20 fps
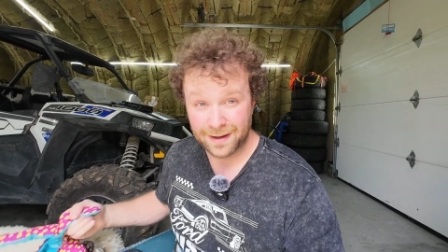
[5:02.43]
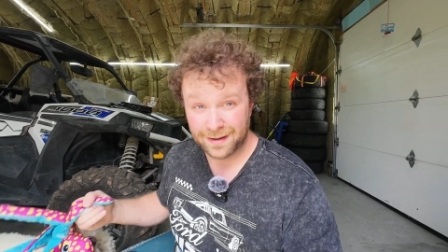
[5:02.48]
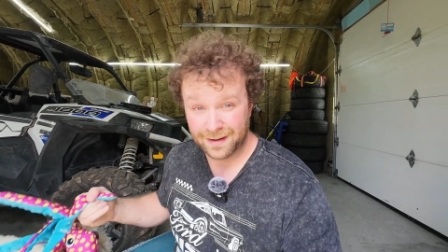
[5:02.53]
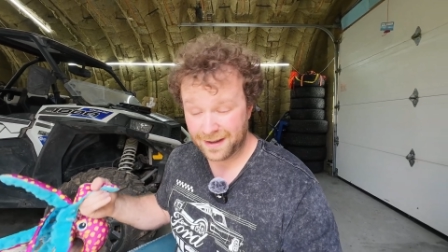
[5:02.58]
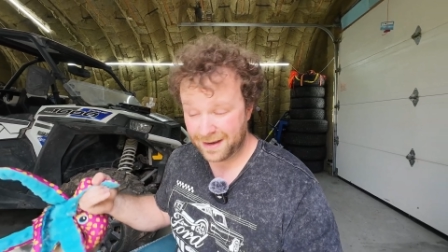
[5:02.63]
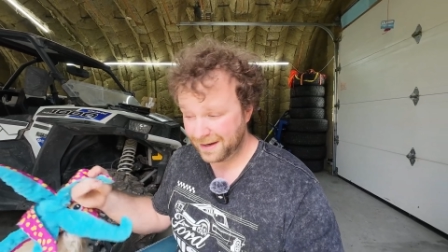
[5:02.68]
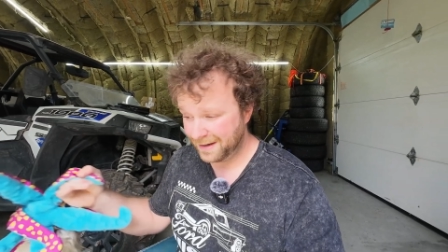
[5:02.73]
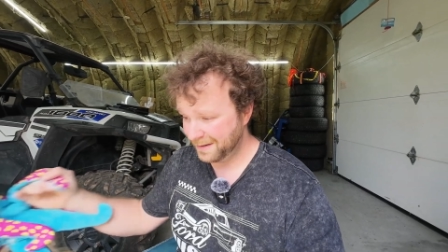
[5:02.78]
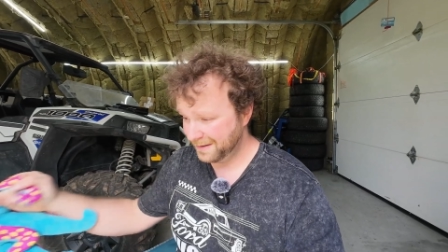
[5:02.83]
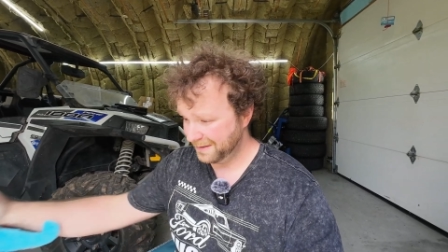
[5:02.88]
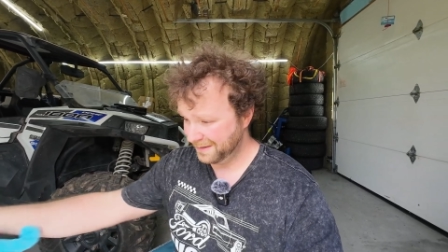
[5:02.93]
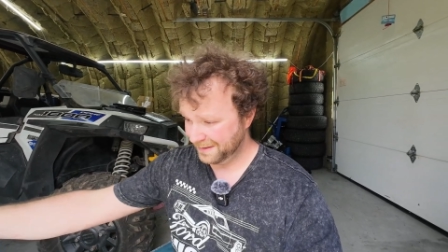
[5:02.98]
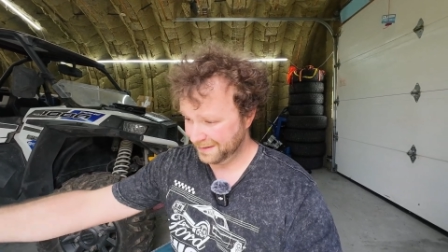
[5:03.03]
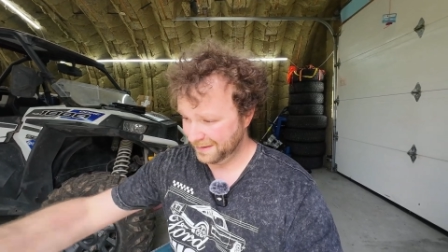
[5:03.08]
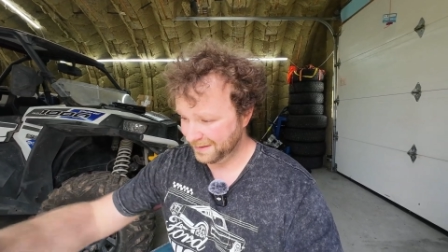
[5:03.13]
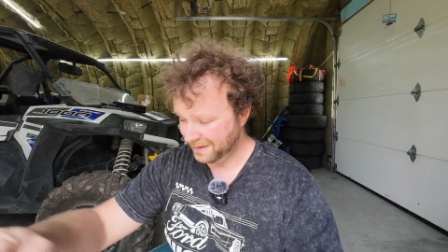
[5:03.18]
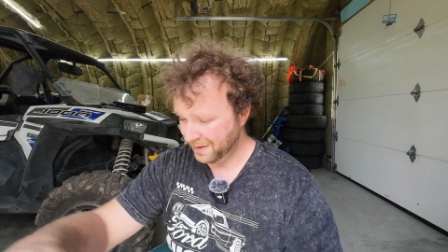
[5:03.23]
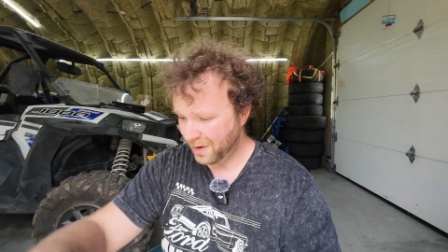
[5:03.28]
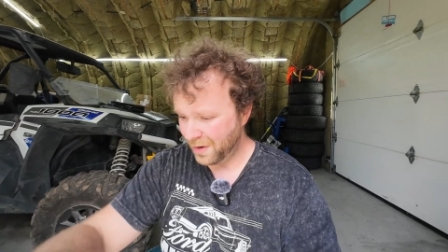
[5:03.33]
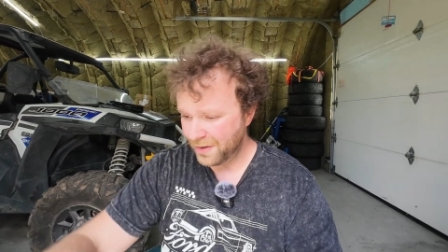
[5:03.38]
Like
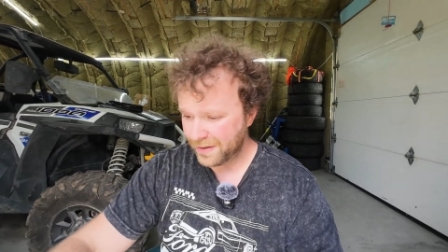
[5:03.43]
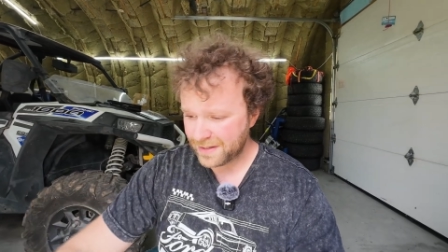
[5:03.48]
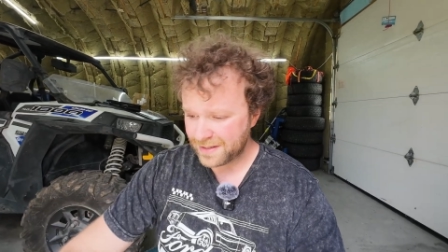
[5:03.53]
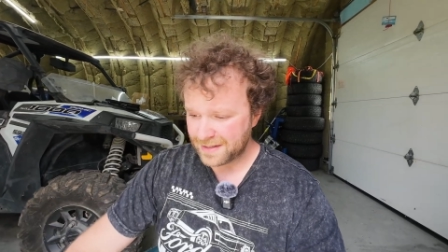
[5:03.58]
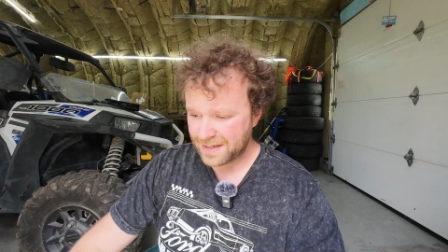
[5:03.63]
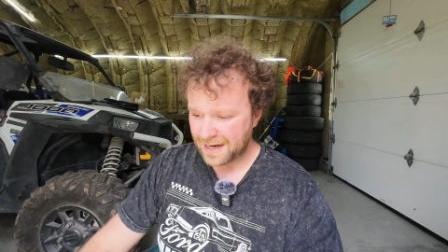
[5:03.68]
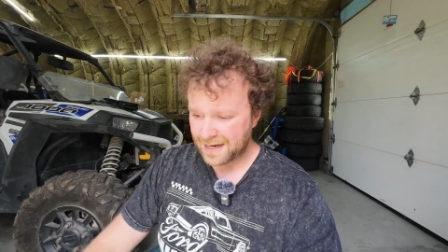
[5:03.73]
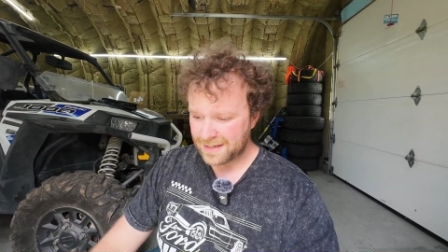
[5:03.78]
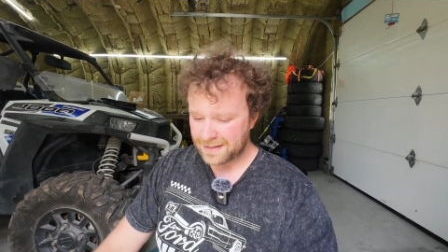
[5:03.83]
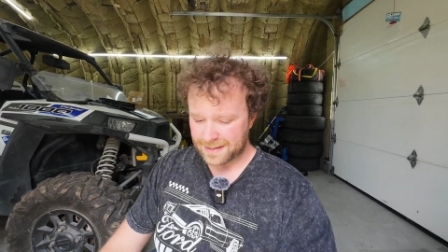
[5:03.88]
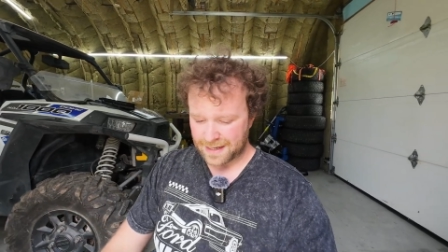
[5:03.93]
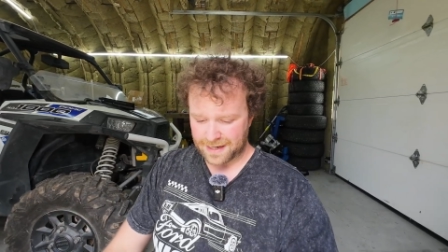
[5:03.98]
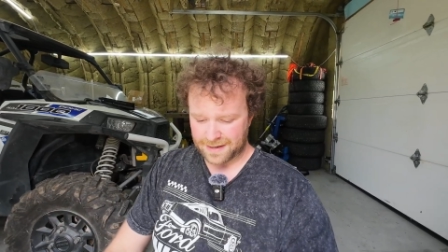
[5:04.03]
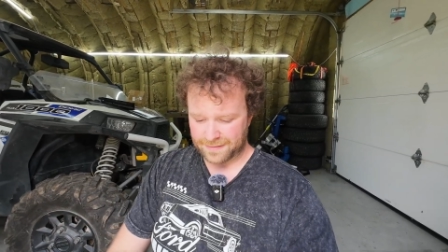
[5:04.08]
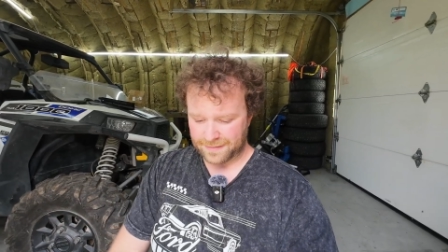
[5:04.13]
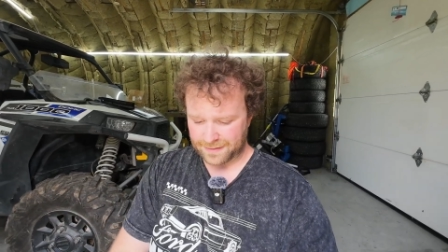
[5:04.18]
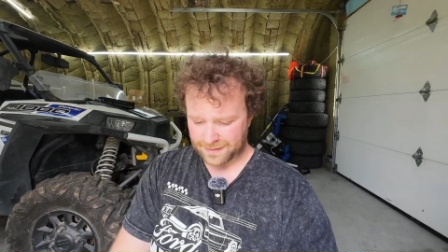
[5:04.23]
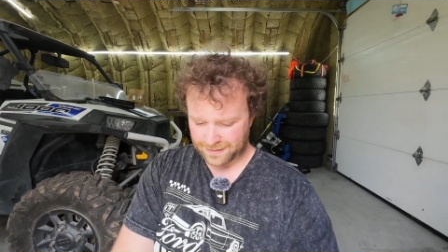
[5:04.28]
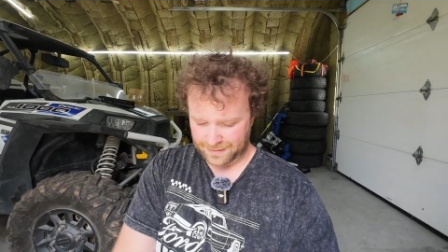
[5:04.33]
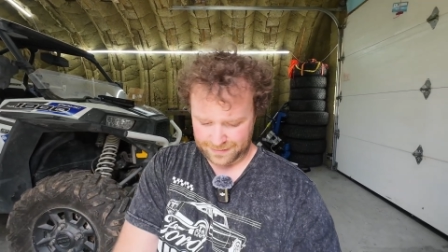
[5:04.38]
all this naysay
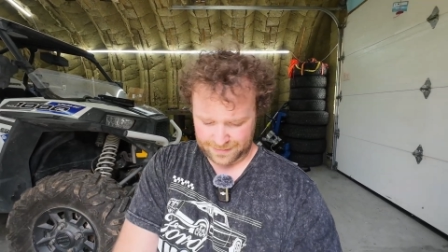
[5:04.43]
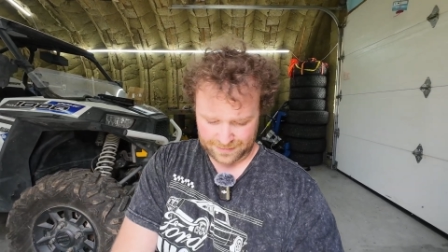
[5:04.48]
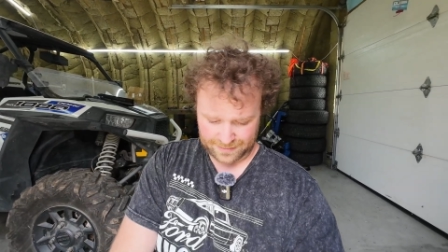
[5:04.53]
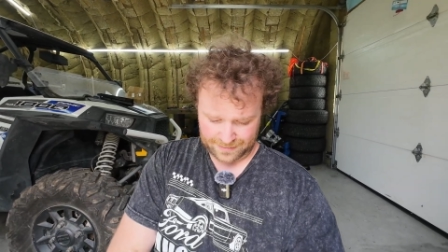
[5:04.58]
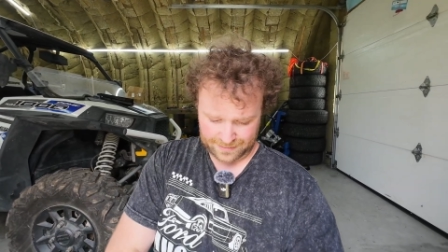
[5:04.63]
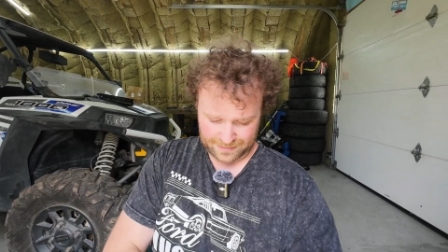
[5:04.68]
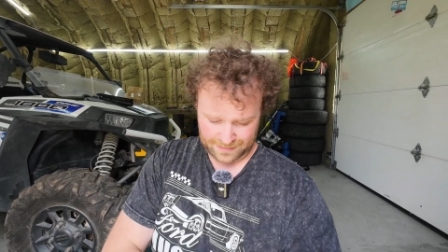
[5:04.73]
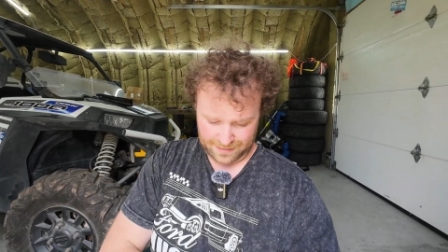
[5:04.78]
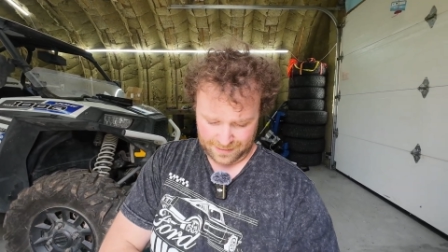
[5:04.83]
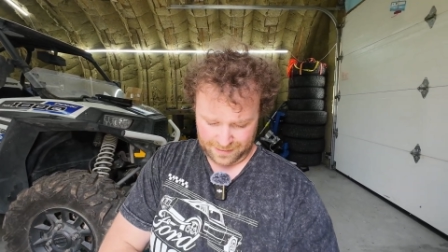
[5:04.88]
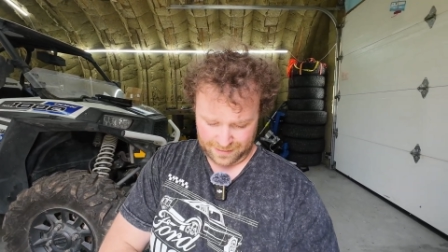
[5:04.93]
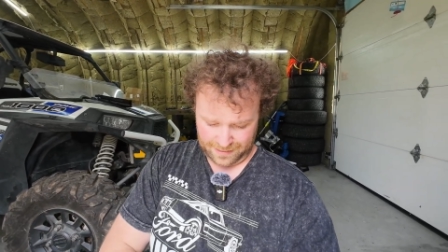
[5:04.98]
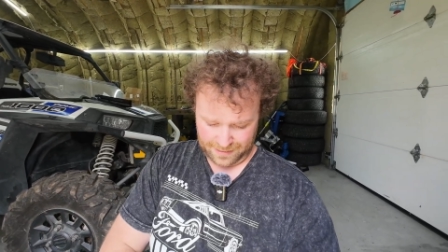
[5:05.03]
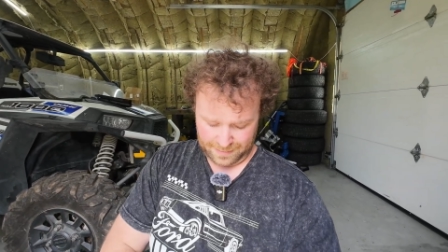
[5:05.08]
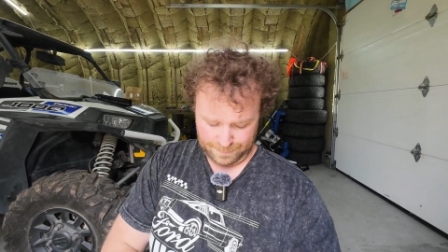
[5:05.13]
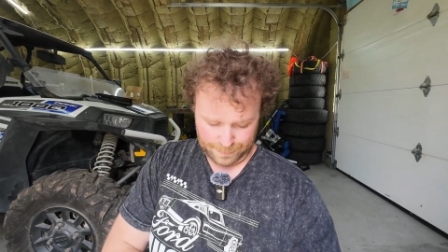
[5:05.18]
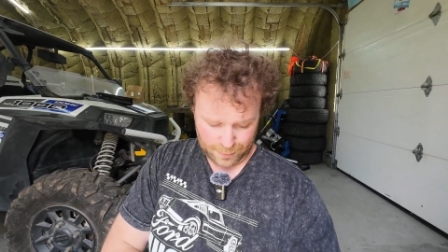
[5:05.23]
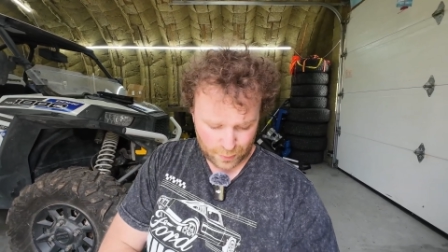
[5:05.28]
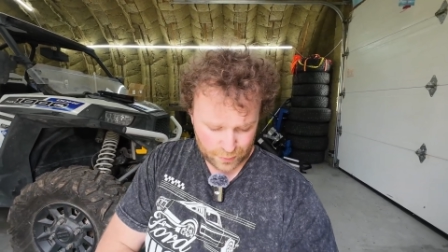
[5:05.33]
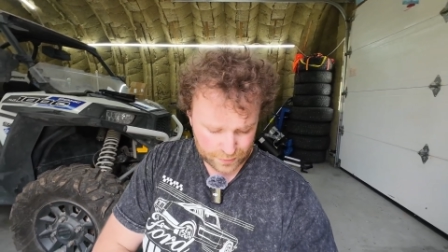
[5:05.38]
is, is
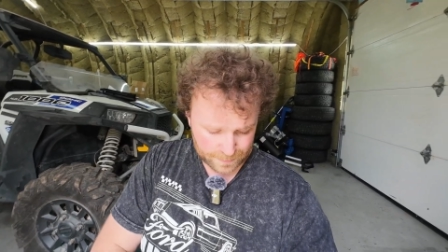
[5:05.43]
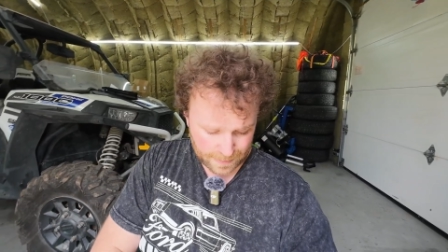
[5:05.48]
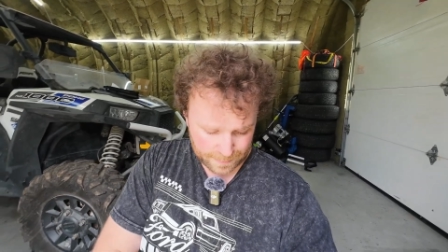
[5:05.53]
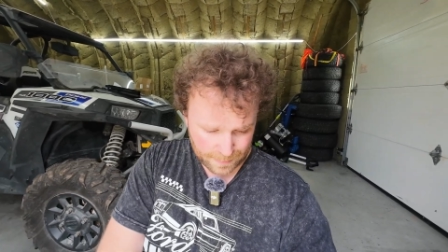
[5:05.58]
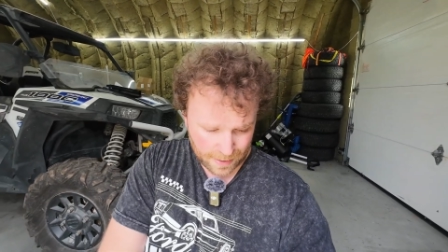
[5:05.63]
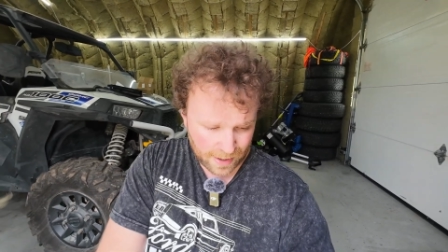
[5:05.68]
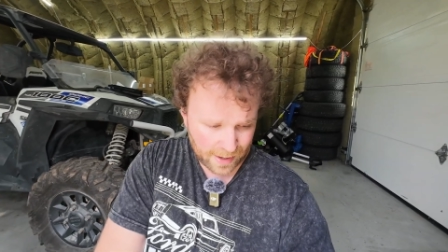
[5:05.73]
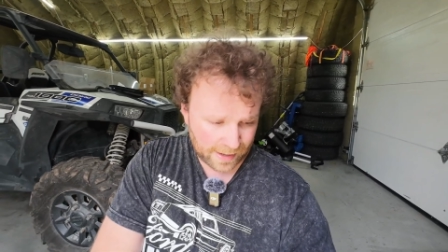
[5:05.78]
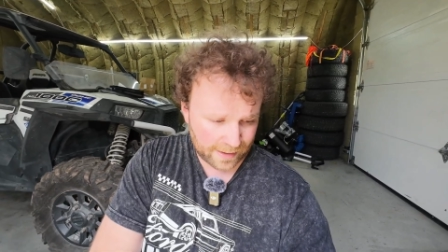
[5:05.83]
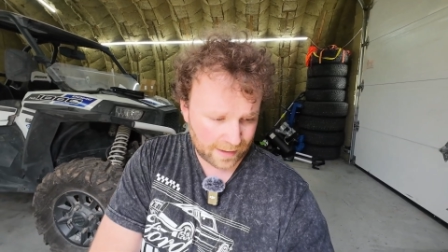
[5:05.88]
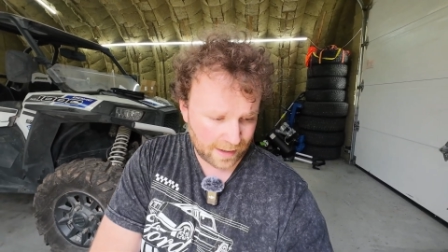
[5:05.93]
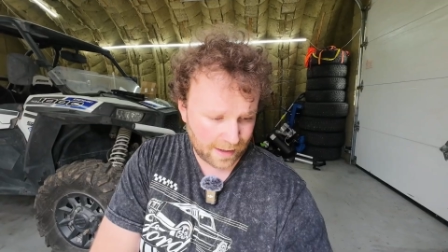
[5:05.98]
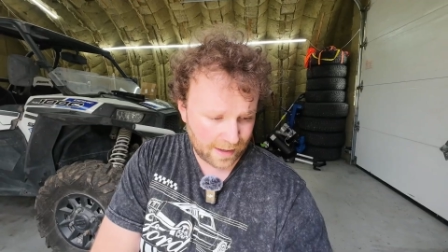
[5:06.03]
it blows my mind.